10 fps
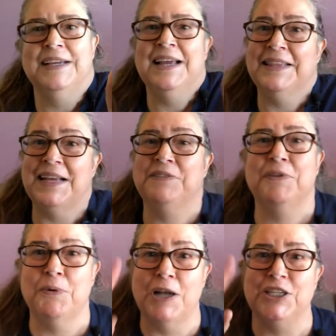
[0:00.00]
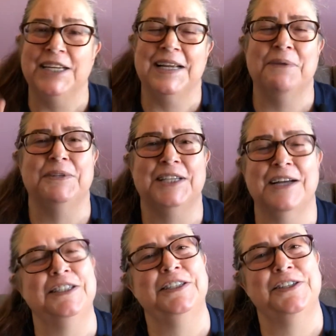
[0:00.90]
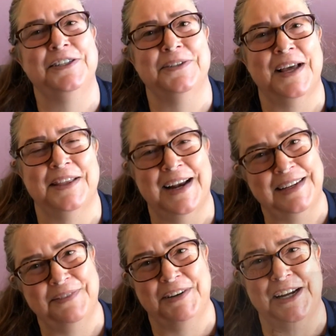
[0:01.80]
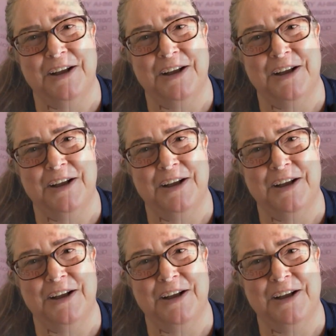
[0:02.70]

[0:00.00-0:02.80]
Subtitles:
Thanks for watching, and we'll talk to you soon on the next video.